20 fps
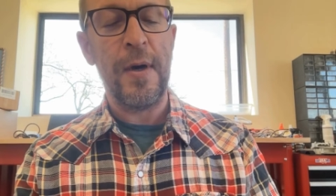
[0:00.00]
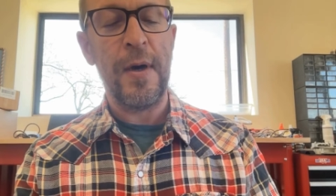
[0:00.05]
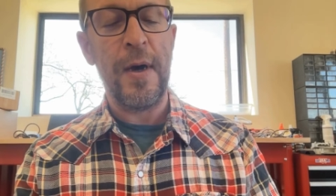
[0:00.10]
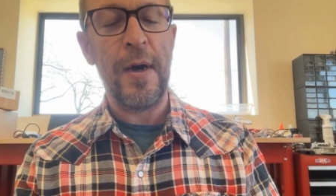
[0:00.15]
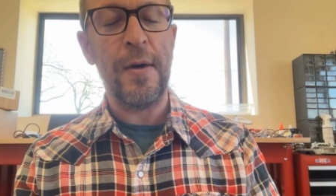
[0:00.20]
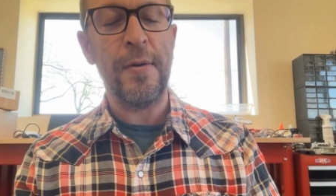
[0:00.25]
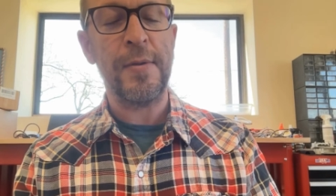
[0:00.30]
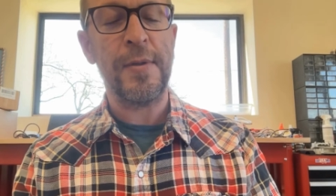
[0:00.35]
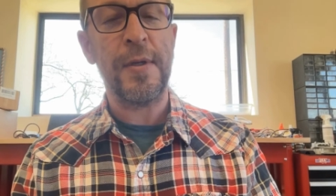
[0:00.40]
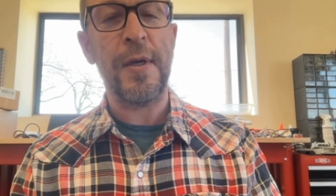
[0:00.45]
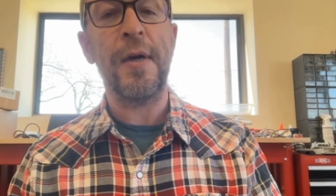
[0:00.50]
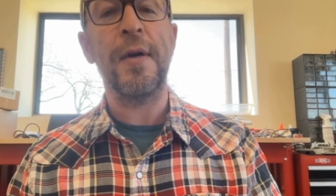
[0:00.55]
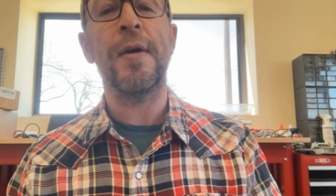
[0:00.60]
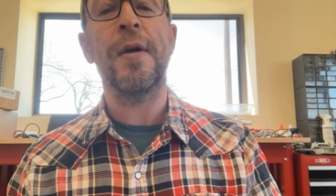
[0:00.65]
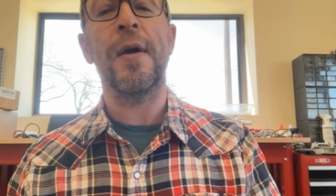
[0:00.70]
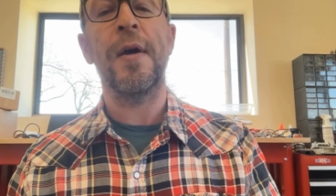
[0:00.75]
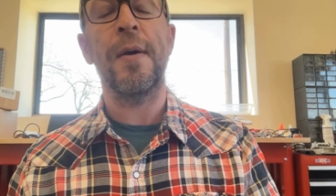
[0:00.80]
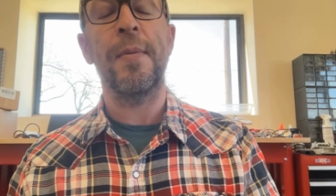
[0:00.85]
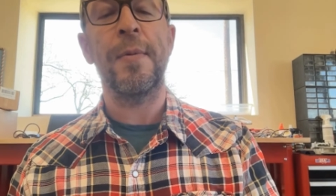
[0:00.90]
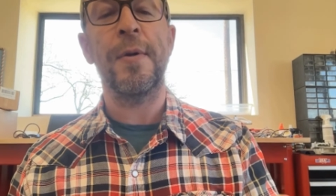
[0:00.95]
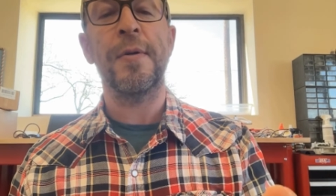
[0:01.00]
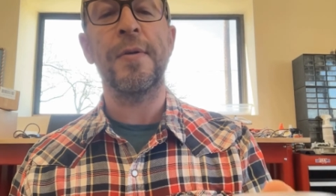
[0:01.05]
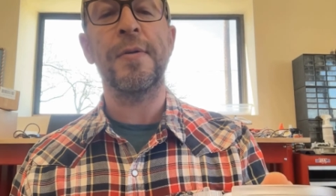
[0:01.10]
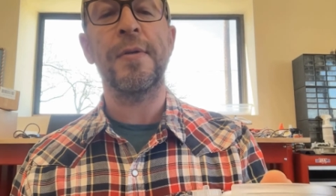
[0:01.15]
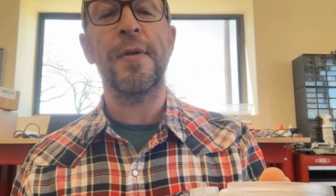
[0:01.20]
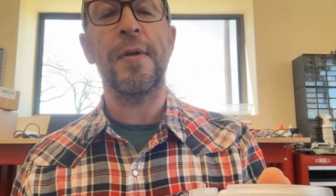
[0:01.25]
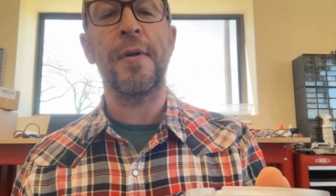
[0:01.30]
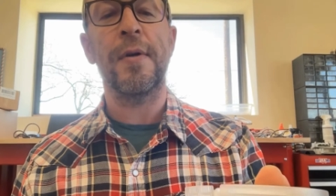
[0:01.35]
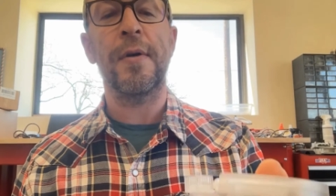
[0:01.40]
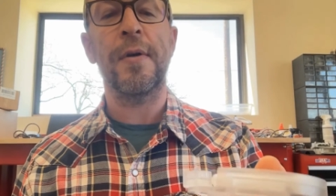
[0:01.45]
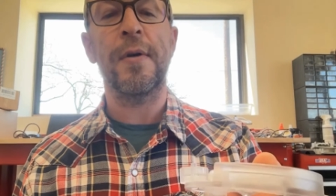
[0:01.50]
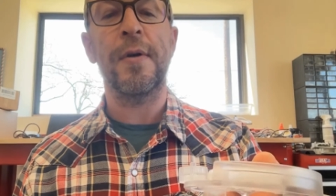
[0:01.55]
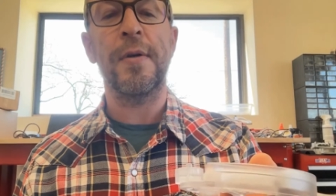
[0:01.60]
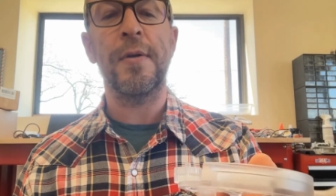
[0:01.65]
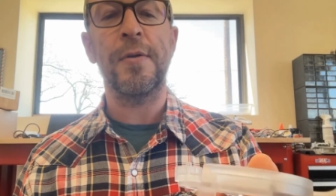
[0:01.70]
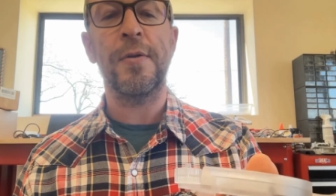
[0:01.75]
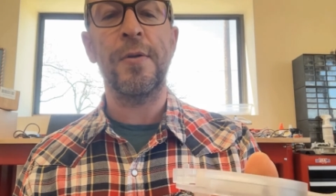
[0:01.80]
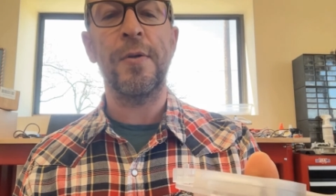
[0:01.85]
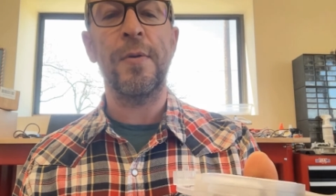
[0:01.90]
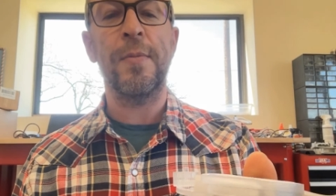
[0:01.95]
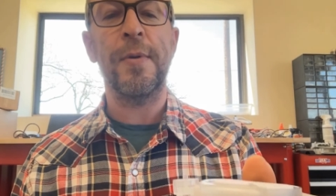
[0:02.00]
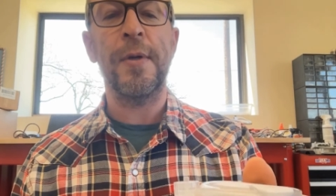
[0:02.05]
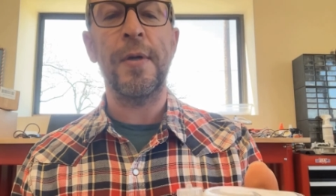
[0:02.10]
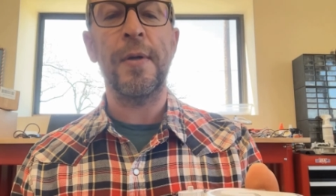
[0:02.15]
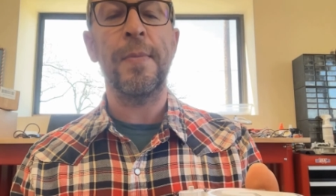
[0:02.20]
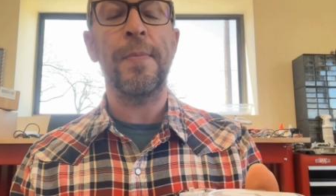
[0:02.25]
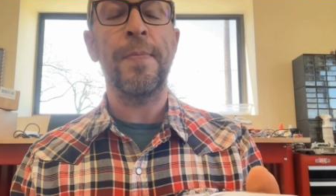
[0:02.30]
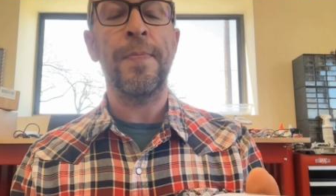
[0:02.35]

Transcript: outside diameter silicone tubing.